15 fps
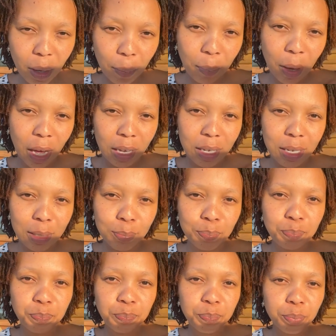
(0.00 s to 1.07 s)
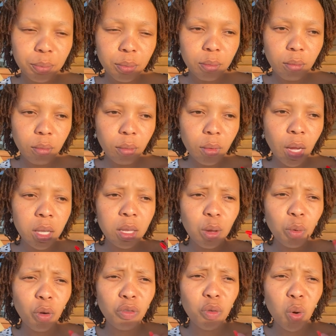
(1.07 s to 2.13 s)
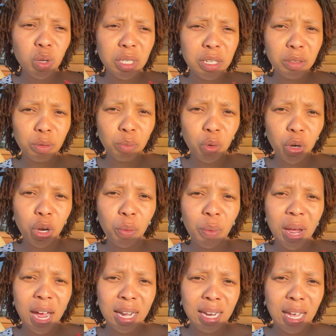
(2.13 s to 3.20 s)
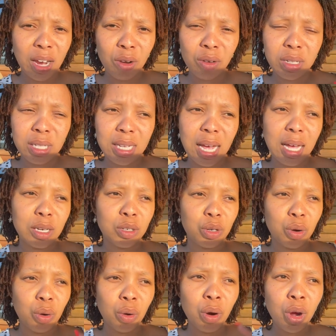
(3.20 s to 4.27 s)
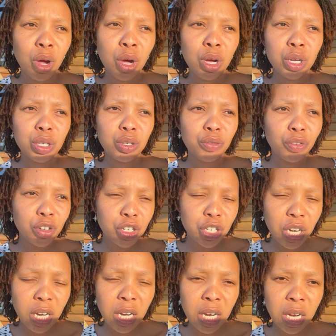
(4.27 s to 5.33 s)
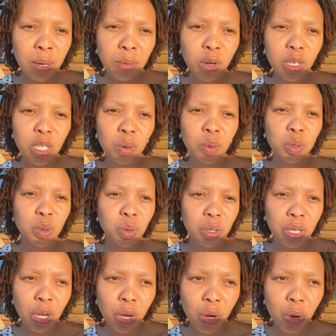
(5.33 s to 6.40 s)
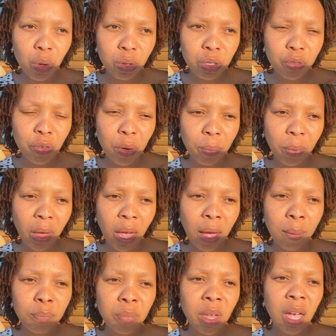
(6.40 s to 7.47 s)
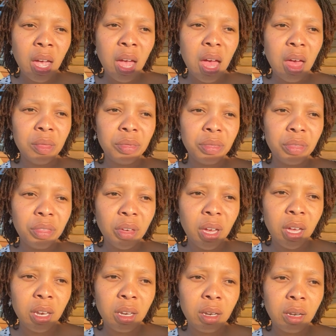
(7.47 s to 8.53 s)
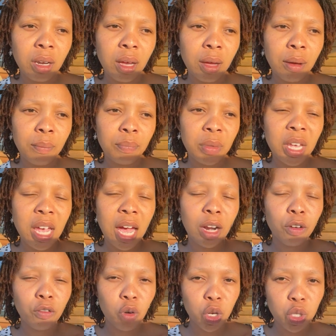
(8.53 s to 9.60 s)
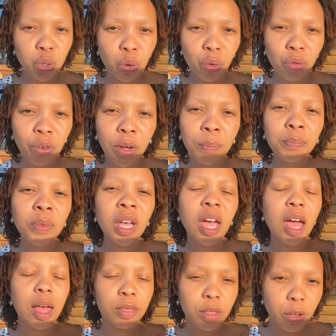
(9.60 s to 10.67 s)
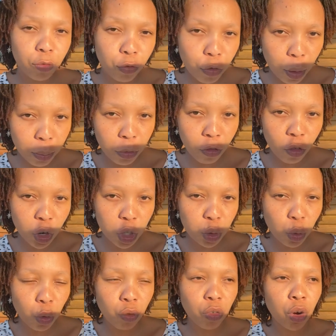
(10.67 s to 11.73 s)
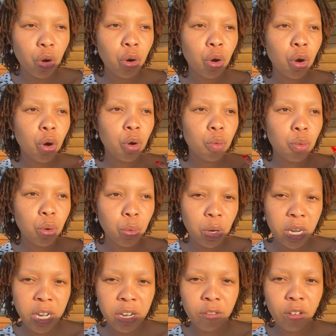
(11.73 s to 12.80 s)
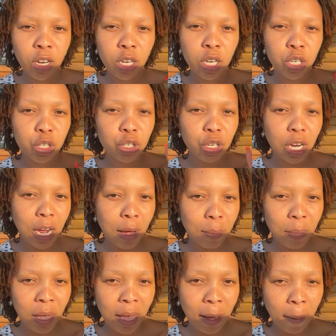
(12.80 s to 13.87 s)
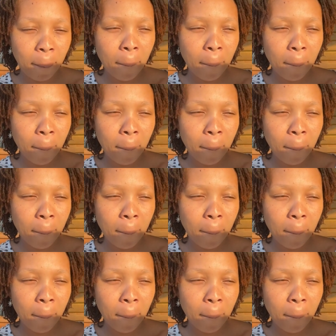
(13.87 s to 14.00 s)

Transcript: packing. And then, of course, in the morning we had errands. I had to go to Fushini because I was sourcing clothes from there. And then he had a voiceover. And then from the voiceover, we were leaving to come here.